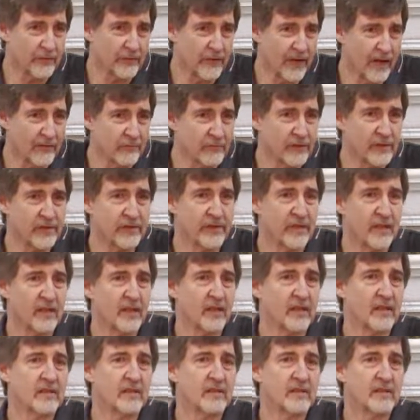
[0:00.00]
of
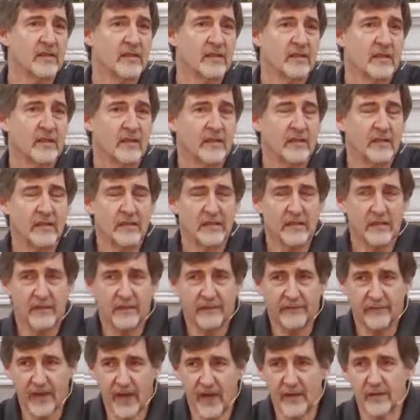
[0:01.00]
everything,
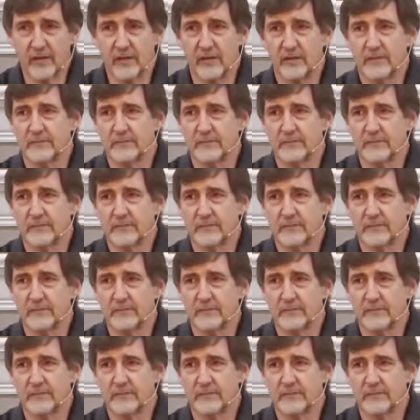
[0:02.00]
Father?